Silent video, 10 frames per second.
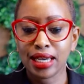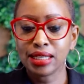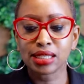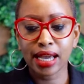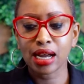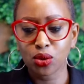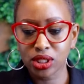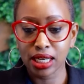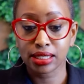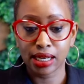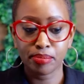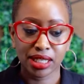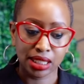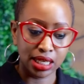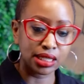Inside, outside.
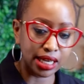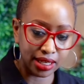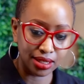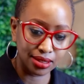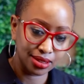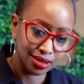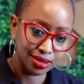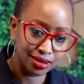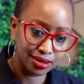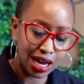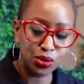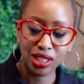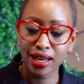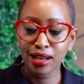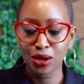Celibacy, inside.
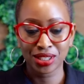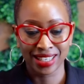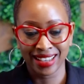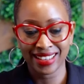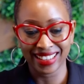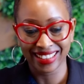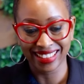Outside, outside.